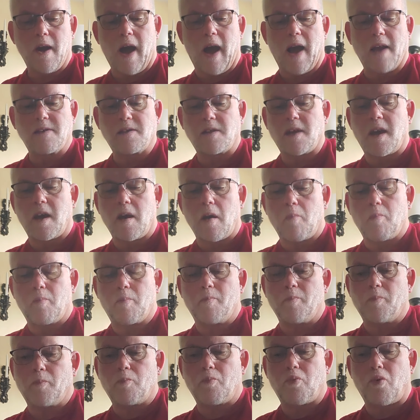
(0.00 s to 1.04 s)
Isaiah
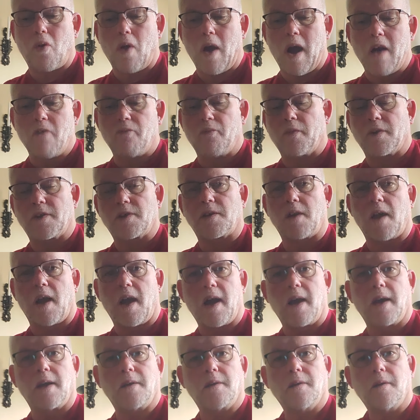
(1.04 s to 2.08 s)

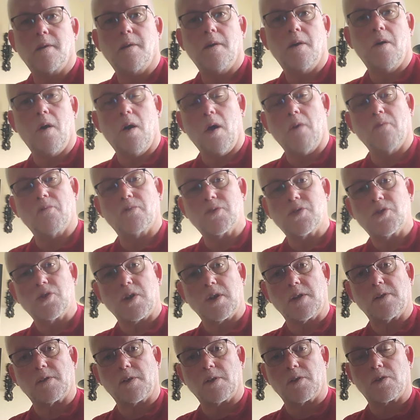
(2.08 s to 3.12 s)
prophesied of
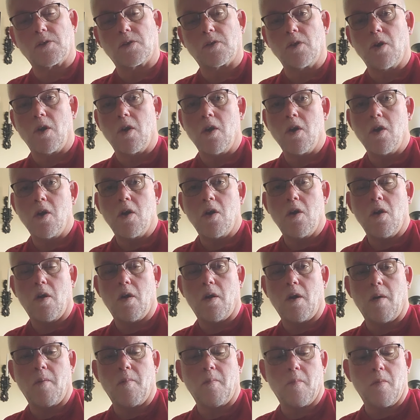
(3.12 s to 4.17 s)
Jesus
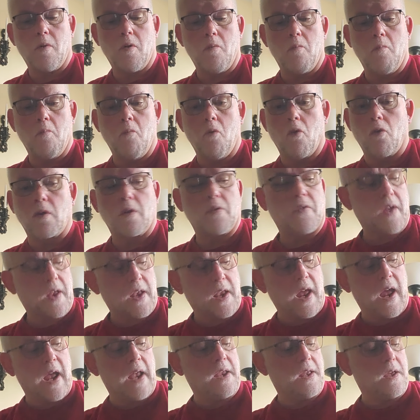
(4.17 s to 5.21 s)
more
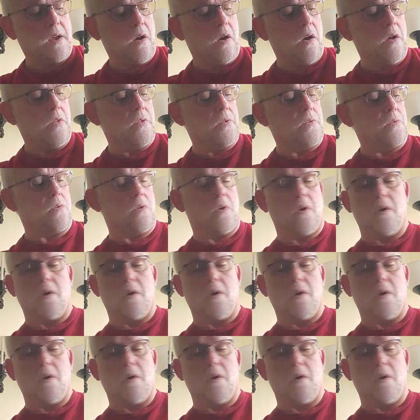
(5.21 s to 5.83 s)
than any other